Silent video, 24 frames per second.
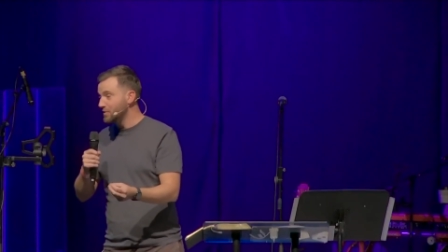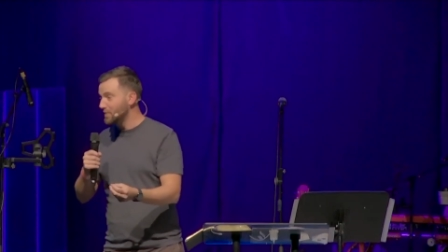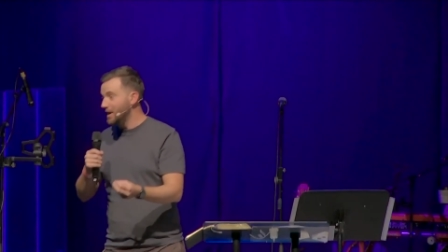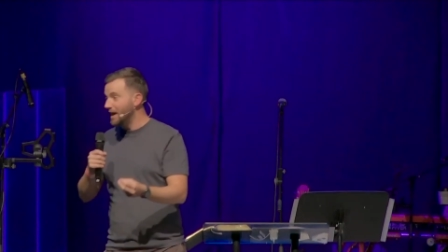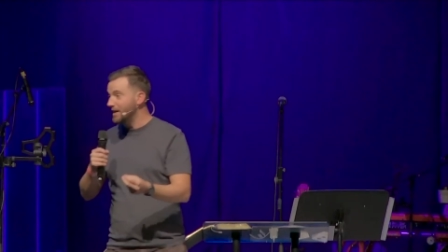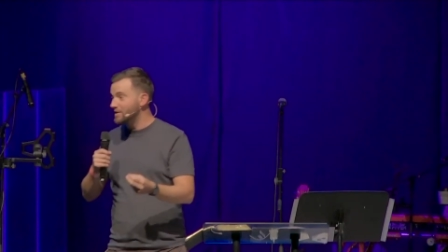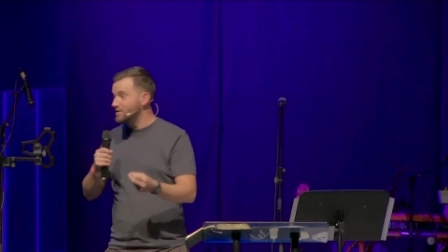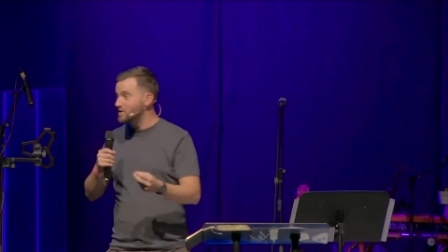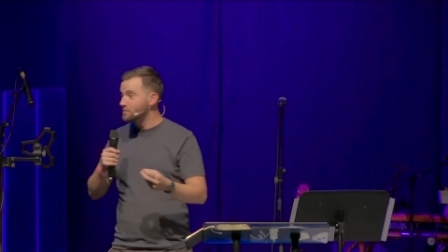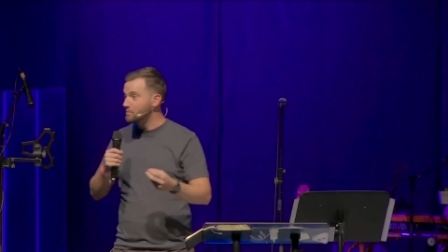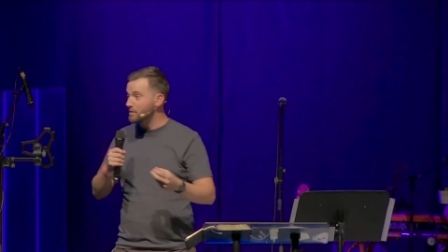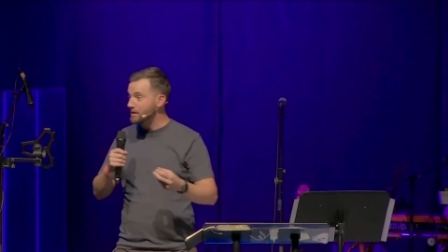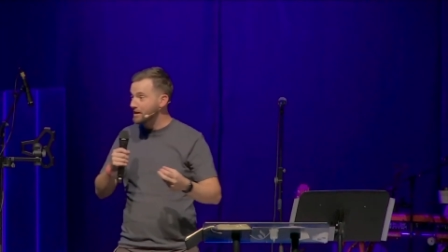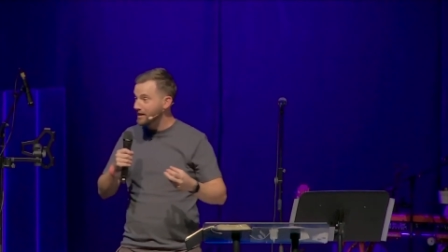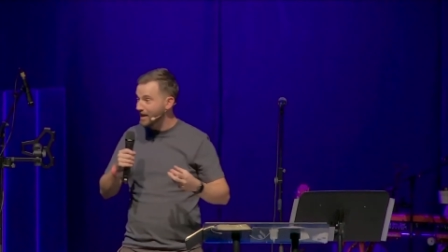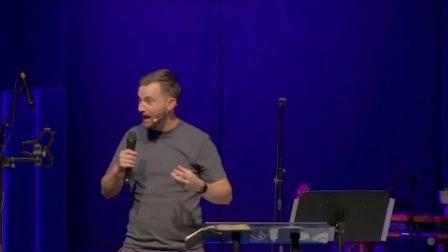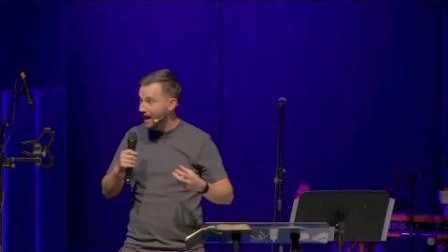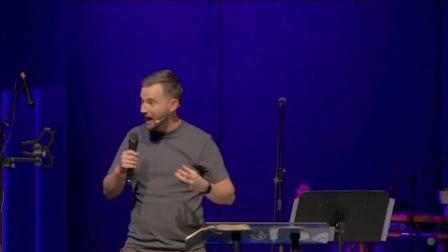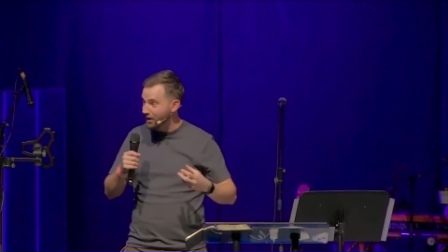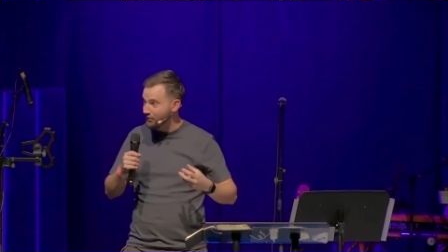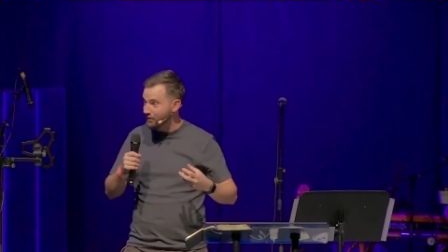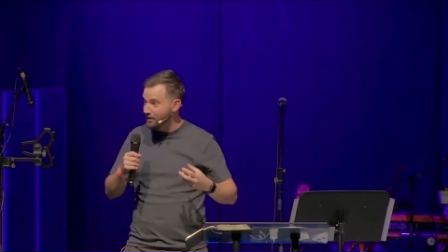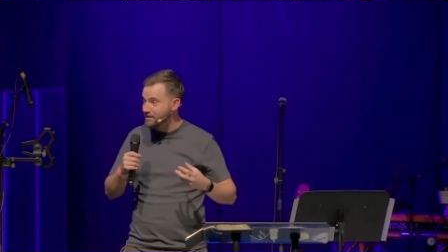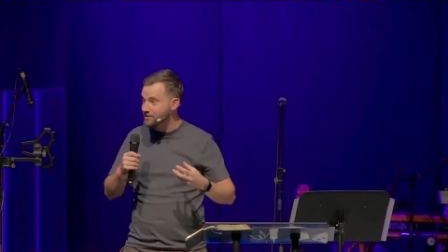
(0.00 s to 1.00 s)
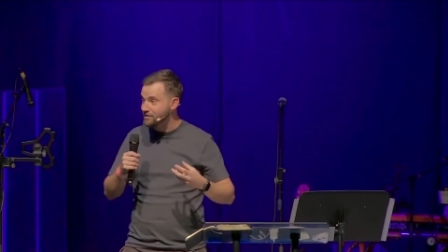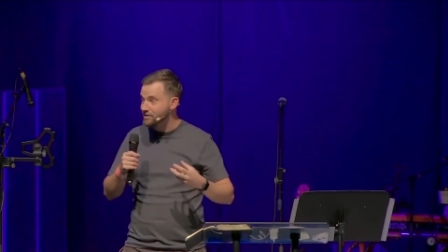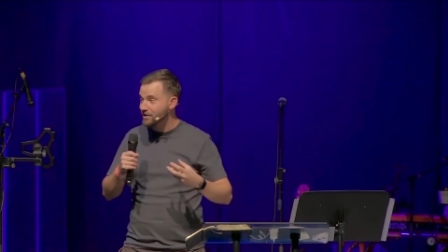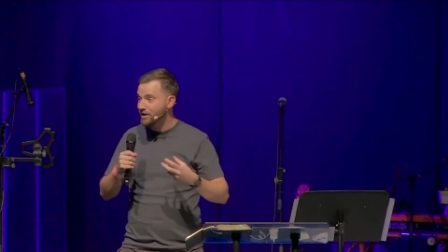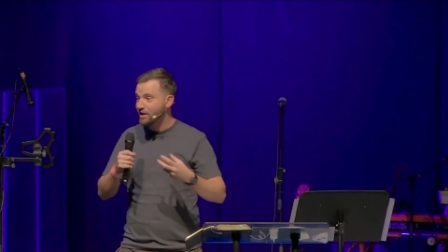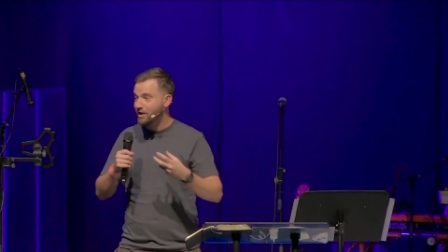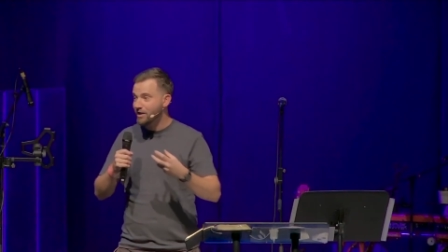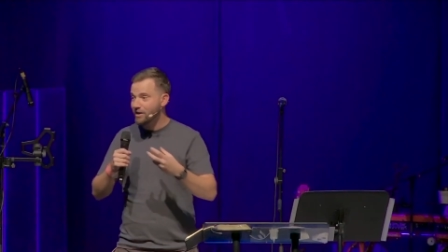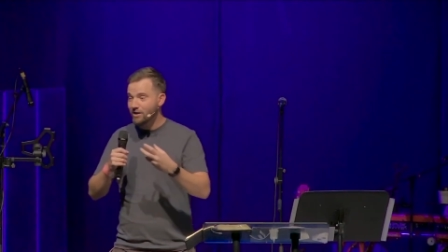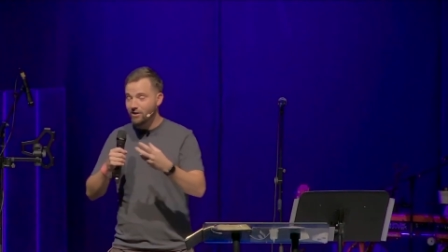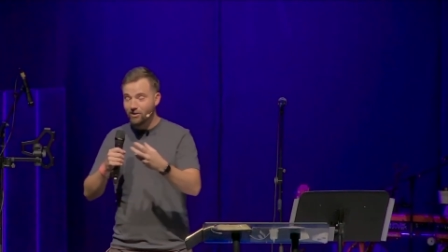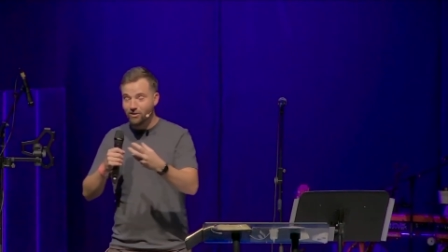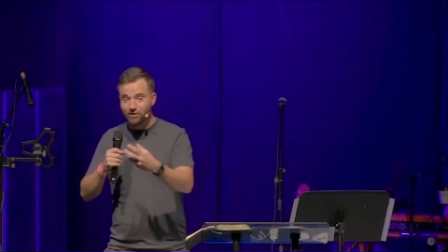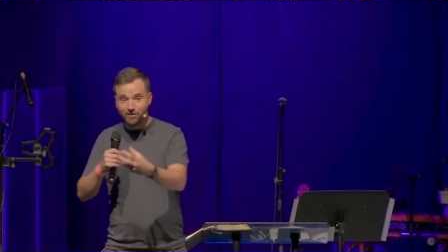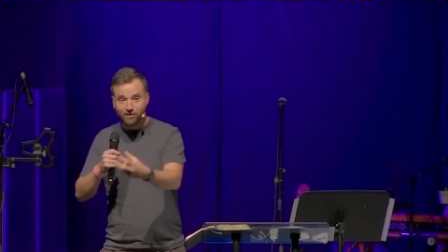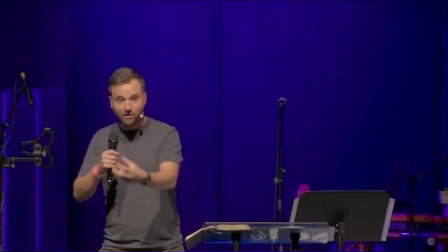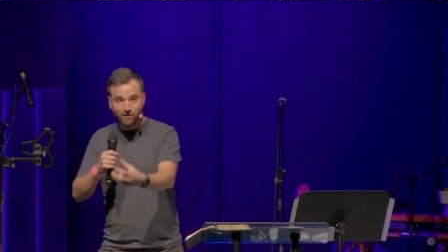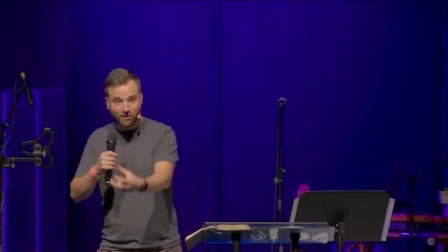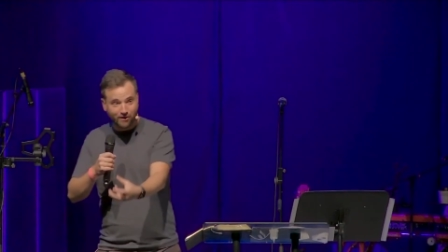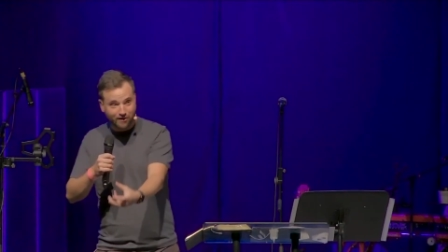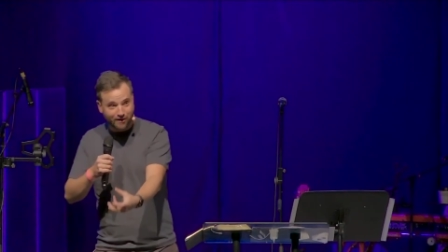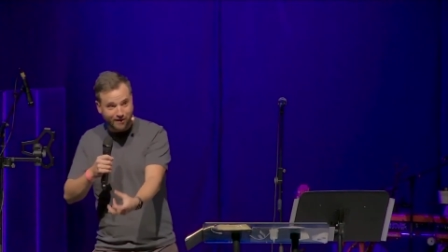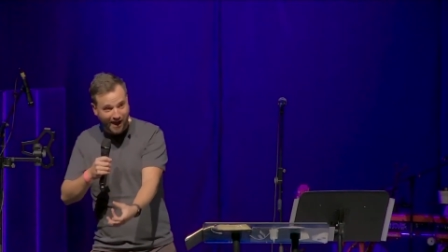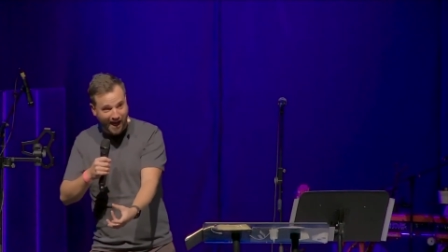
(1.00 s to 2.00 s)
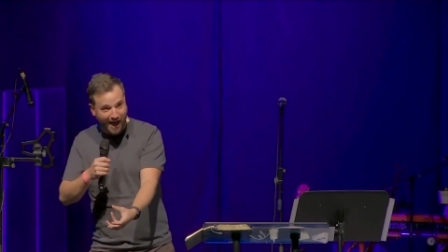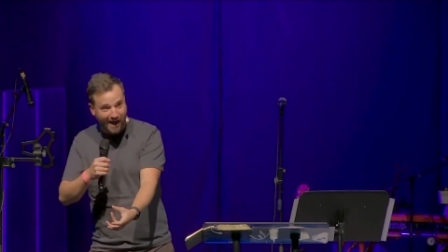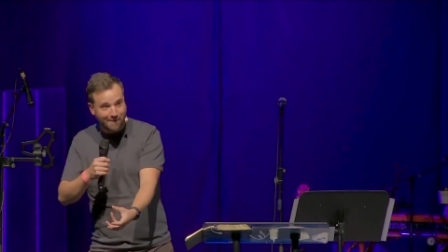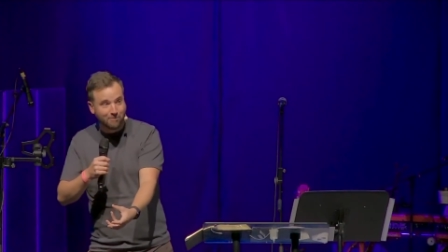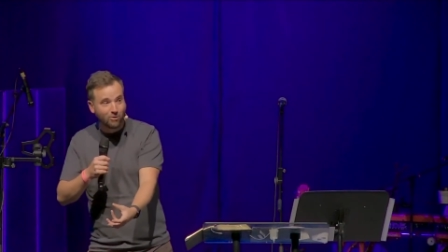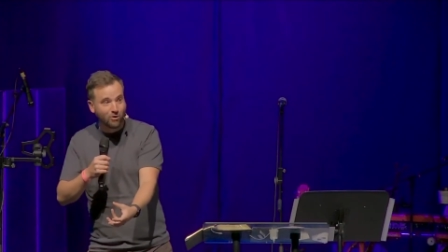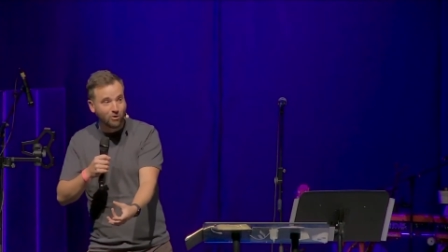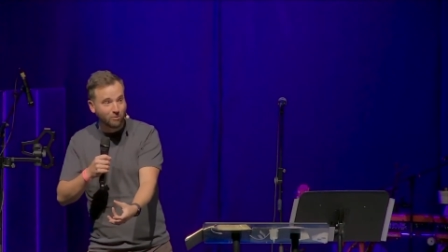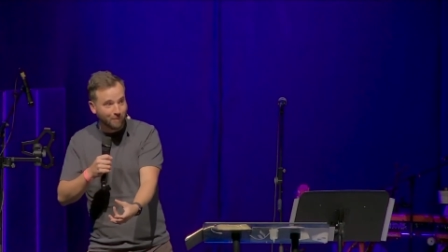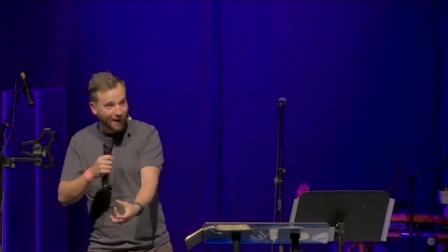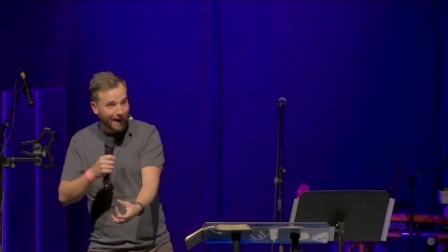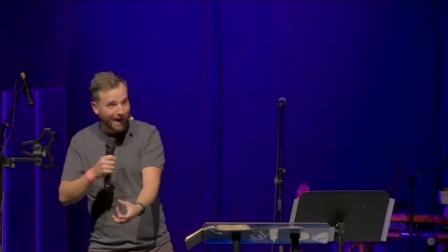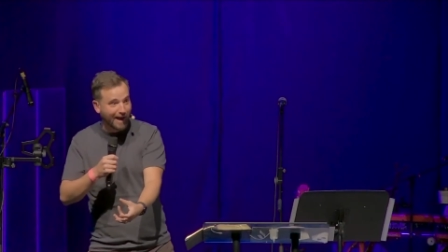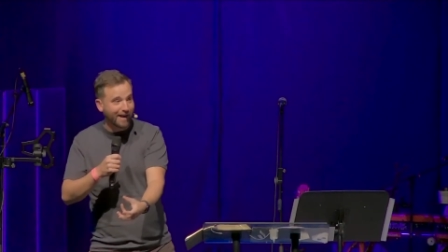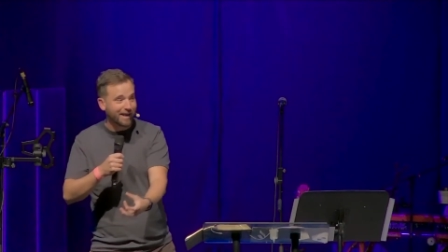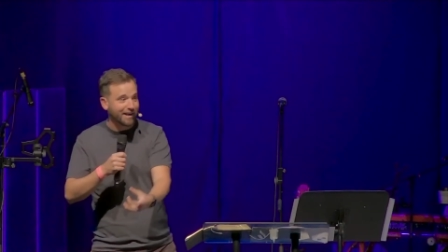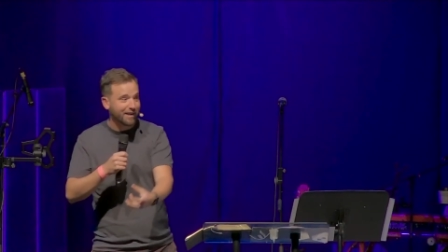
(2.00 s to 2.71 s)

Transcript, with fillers: it had to be carried on, on camelback